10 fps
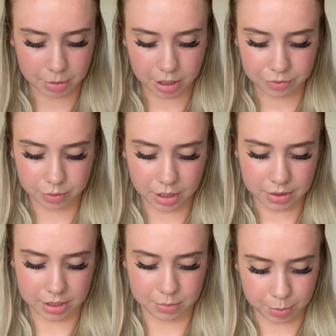I feel like
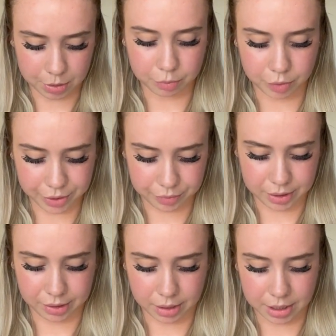this would look really,
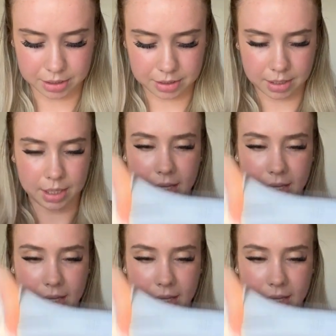really nice